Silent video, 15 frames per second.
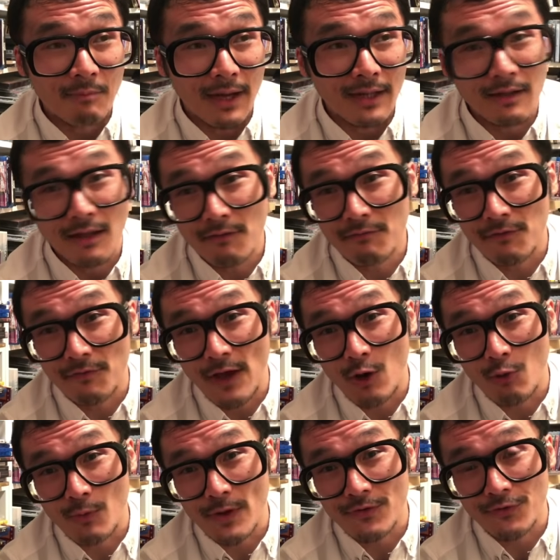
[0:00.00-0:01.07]
my love of
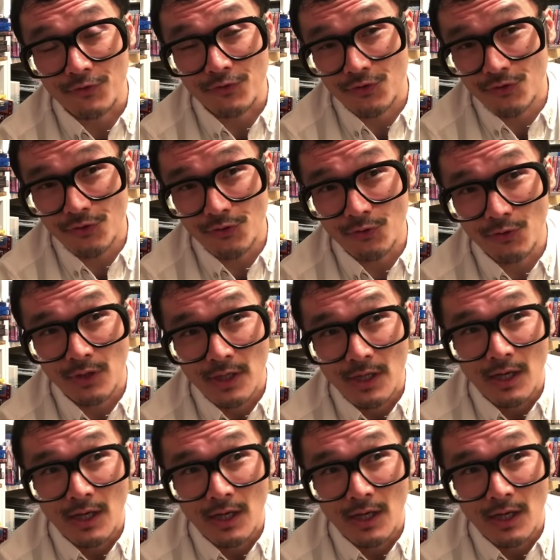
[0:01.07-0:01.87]
Hellraiser 2